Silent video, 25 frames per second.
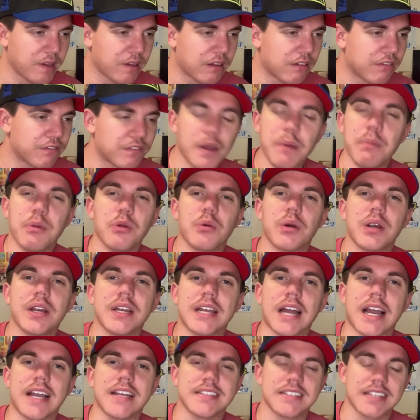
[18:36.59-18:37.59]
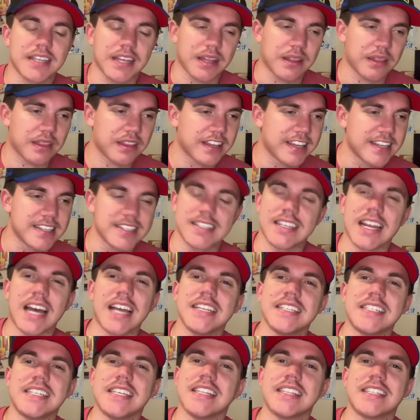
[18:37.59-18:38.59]
February 19th, his
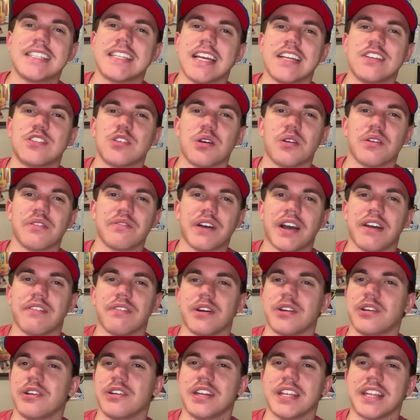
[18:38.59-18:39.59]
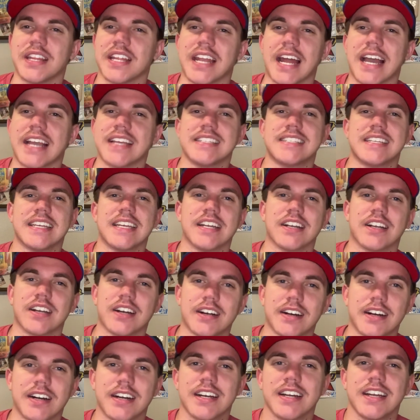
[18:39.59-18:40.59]
19th Daytona 500 in the 19
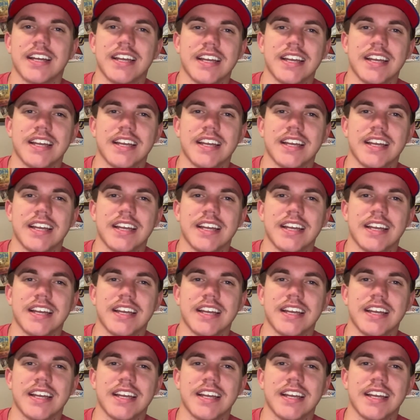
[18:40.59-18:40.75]
car.